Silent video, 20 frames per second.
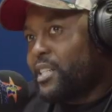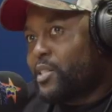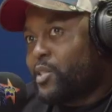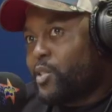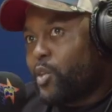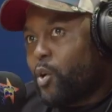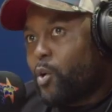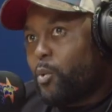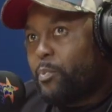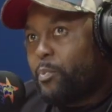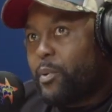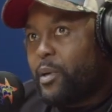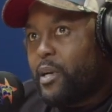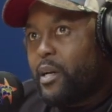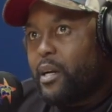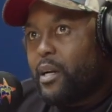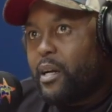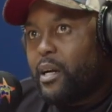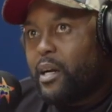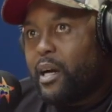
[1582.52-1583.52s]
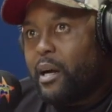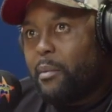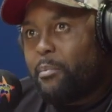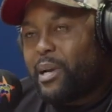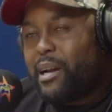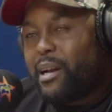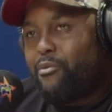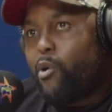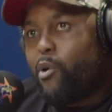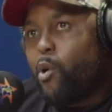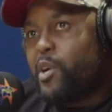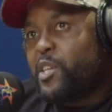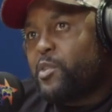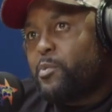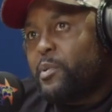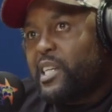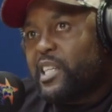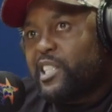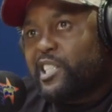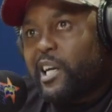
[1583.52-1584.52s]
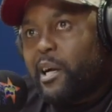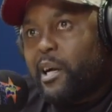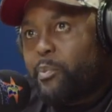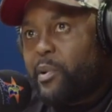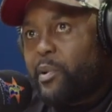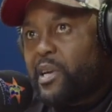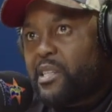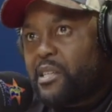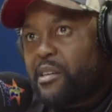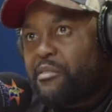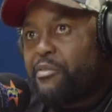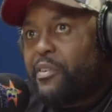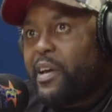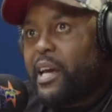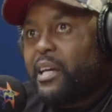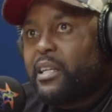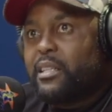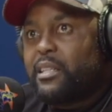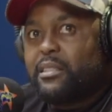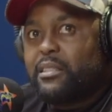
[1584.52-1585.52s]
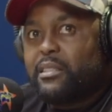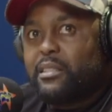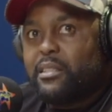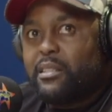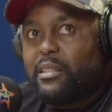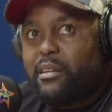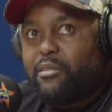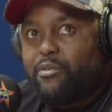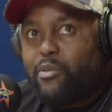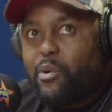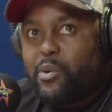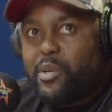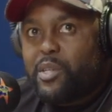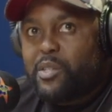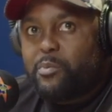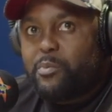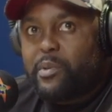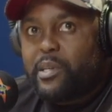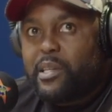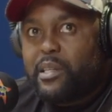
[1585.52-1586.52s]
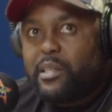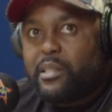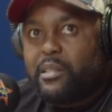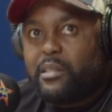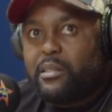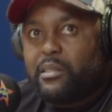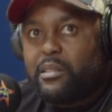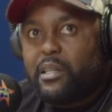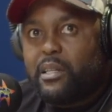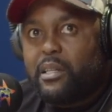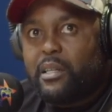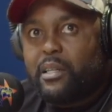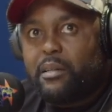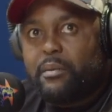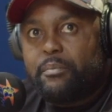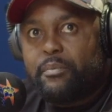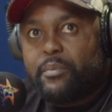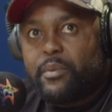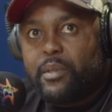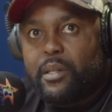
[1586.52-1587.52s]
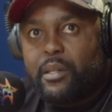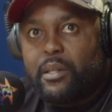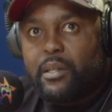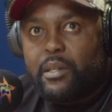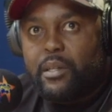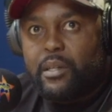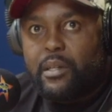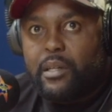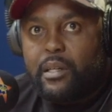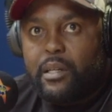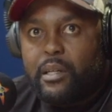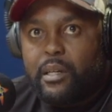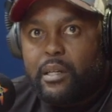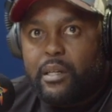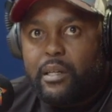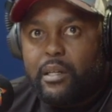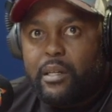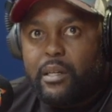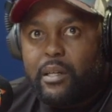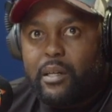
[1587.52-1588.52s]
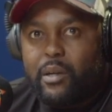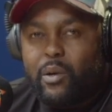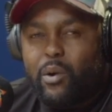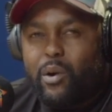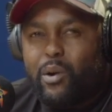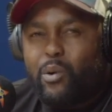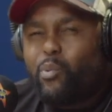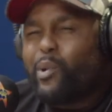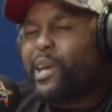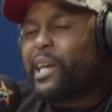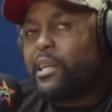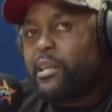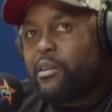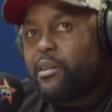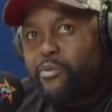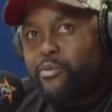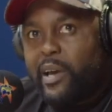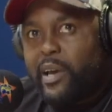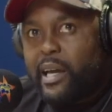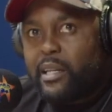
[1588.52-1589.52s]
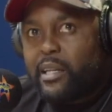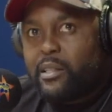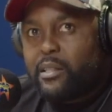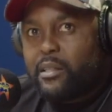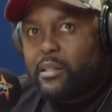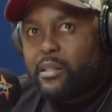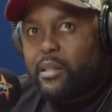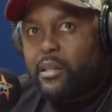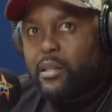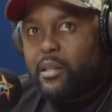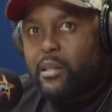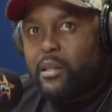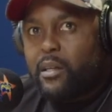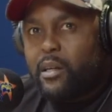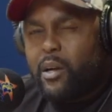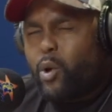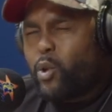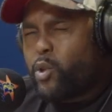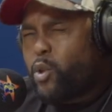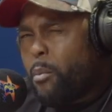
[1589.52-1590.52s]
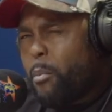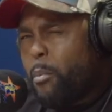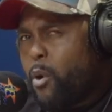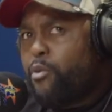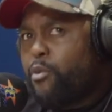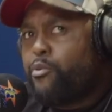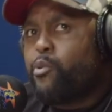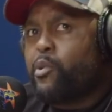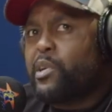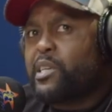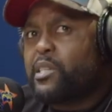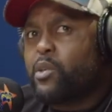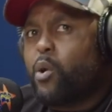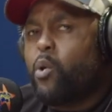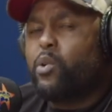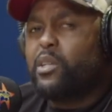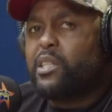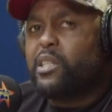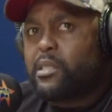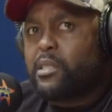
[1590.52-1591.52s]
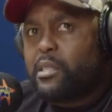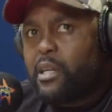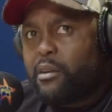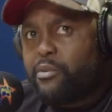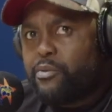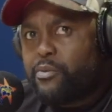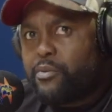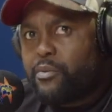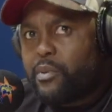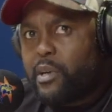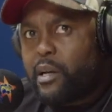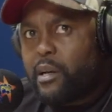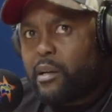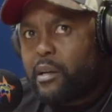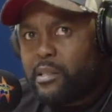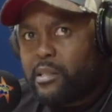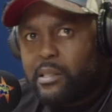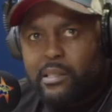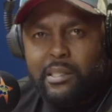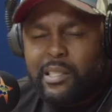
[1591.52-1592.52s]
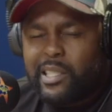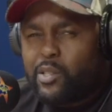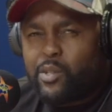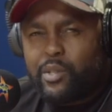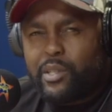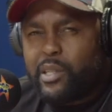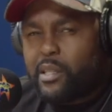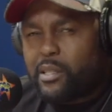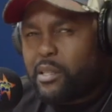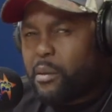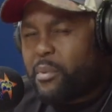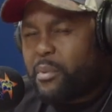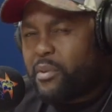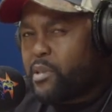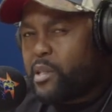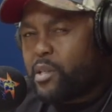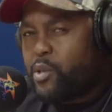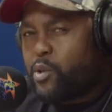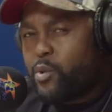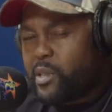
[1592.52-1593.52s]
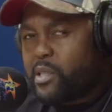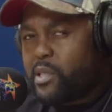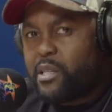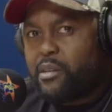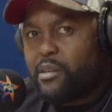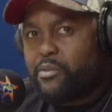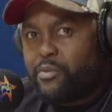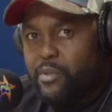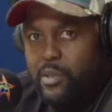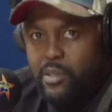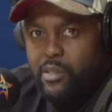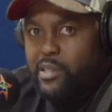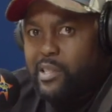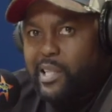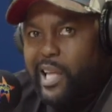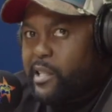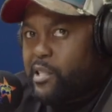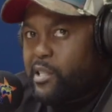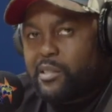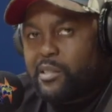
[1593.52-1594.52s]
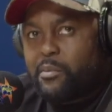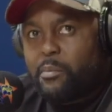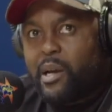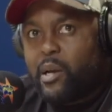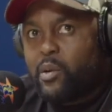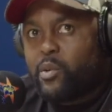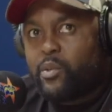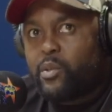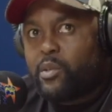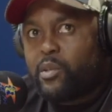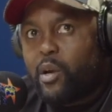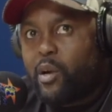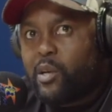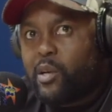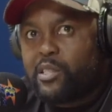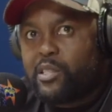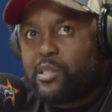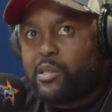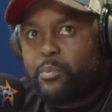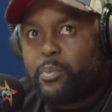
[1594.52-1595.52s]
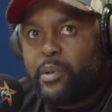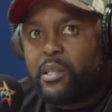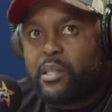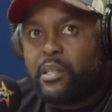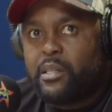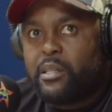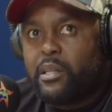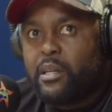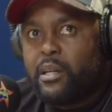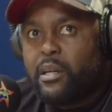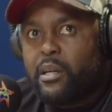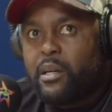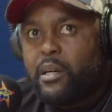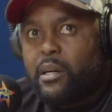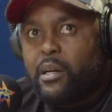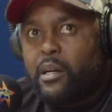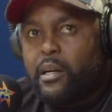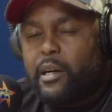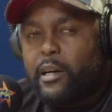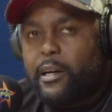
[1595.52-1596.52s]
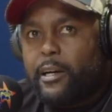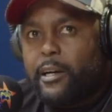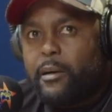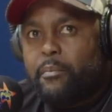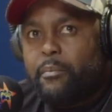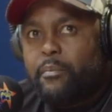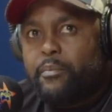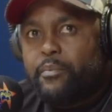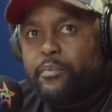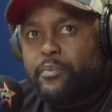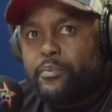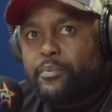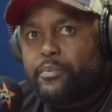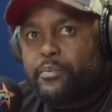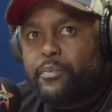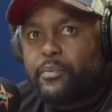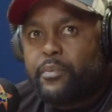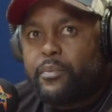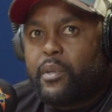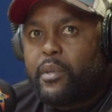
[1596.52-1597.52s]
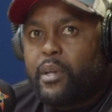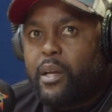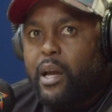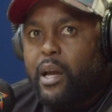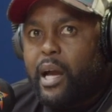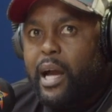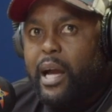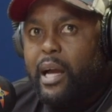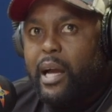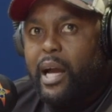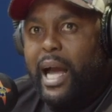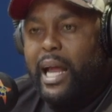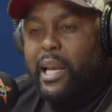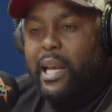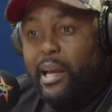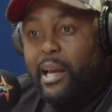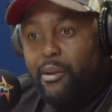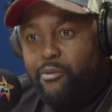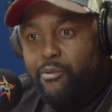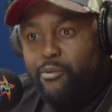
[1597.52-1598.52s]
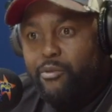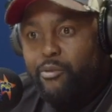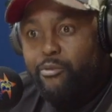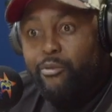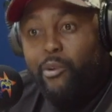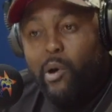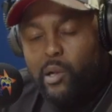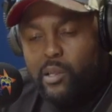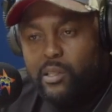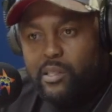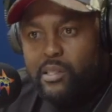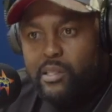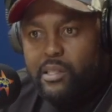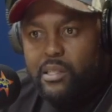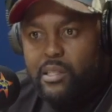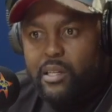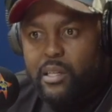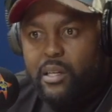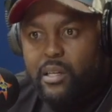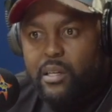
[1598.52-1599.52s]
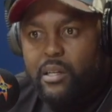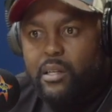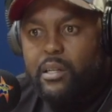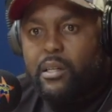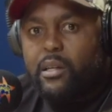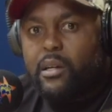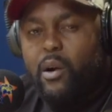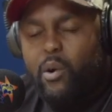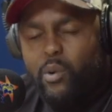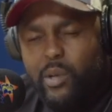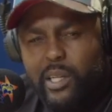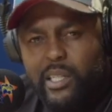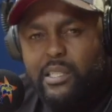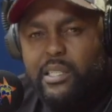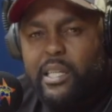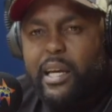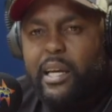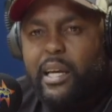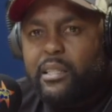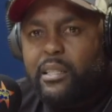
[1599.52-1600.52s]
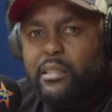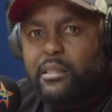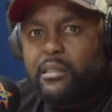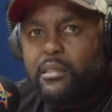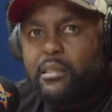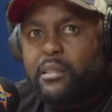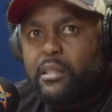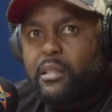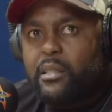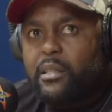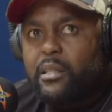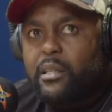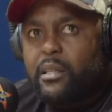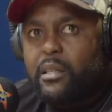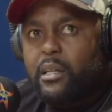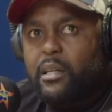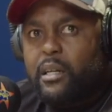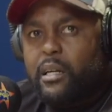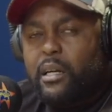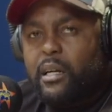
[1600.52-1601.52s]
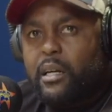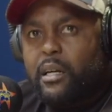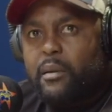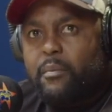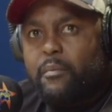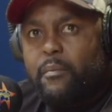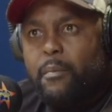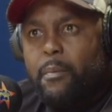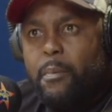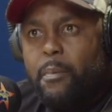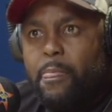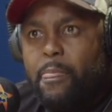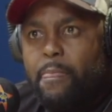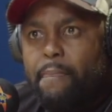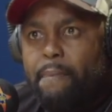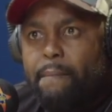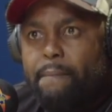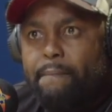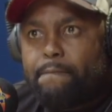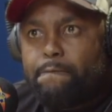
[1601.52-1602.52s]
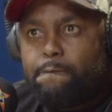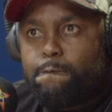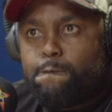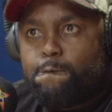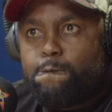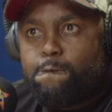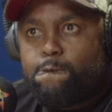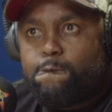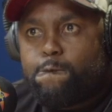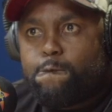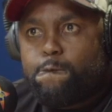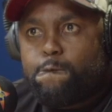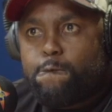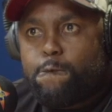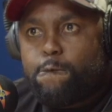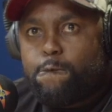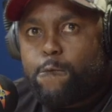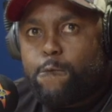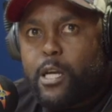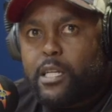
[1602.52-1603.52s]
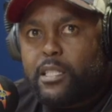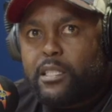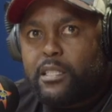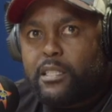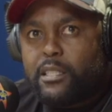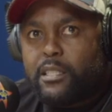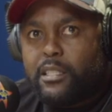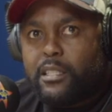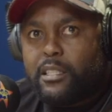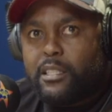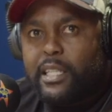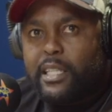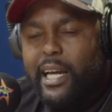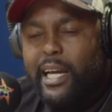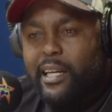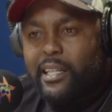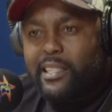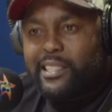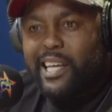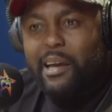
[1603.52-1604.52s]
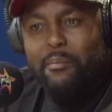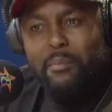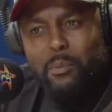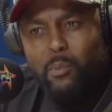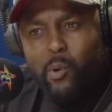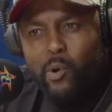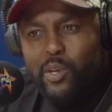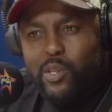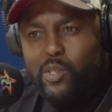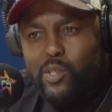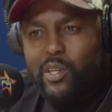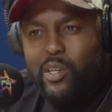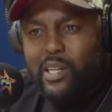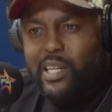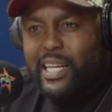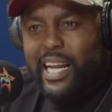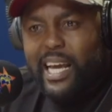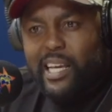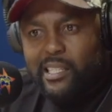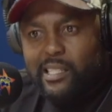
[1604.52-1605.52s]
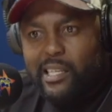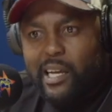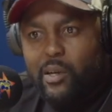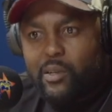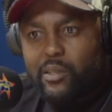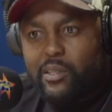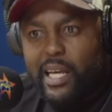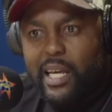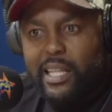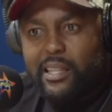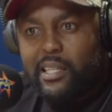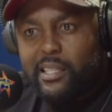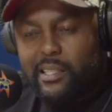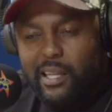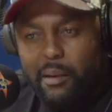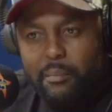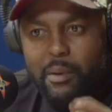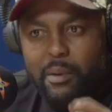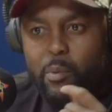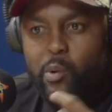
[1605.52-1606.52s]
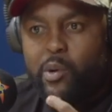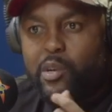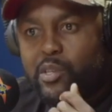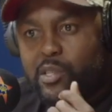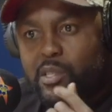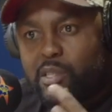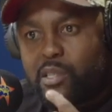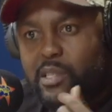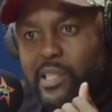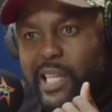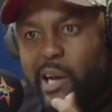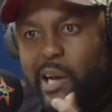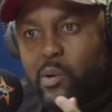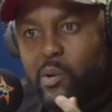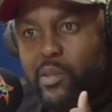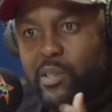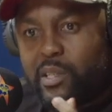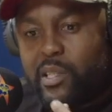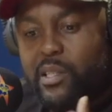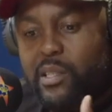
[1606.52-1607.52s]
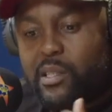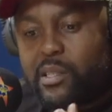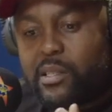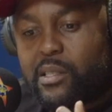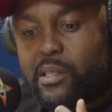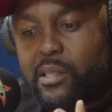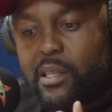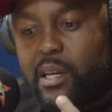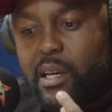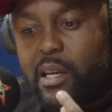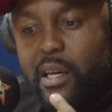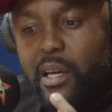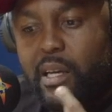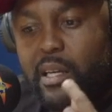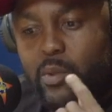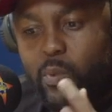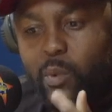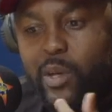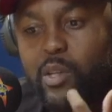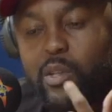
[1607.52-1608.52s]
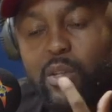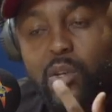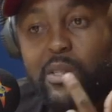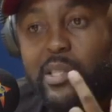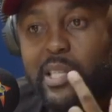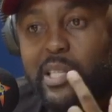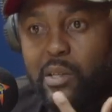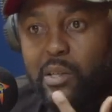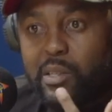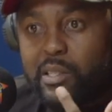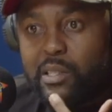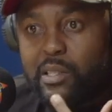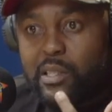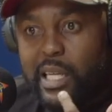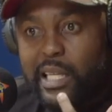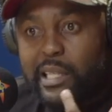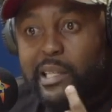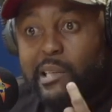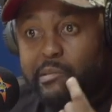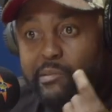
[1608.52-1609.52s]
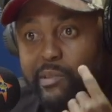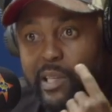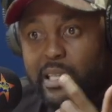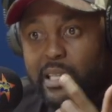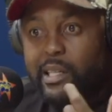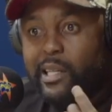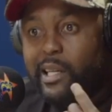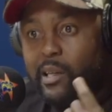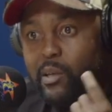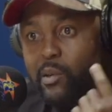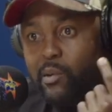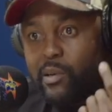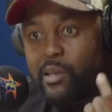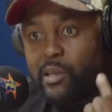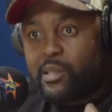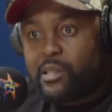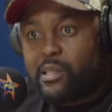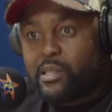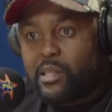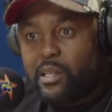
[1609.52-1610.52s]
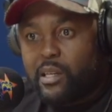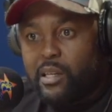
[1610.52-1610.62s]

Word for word: yeah. is dope uh, but i've always been a Jah Prayzah fan mm -hmm. uh, i've always been um, uh, a, a, Winky fan, mm -hmm. uh, although more for his older stuff. I need to hear some of the newer stuff. You yeah, know, that's just my own honest opinion. Mm-hmm. Um, I, I, like Vaults, Vaults, Holy 10 mm-hmm. um, yeah, Tammy Moyo's got a nice sound. Mm-hmm. I think mm-hmm. Tammy Moyo's sound is is one of those sounds that can really cut across.